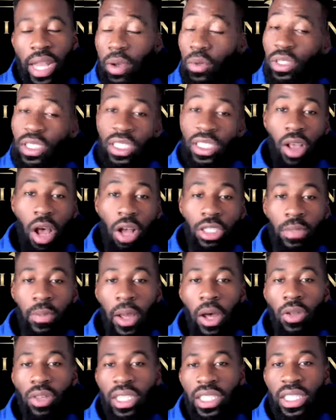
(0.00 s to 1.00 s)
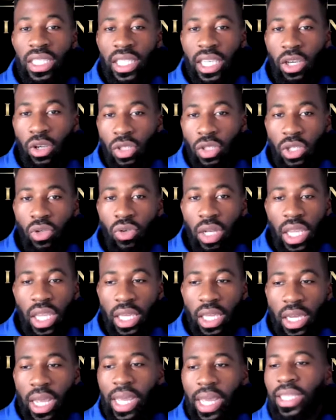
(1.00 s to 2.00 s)
Like we just talked about, the skills you
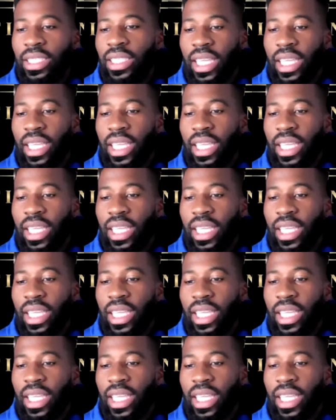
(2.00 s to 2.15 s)
need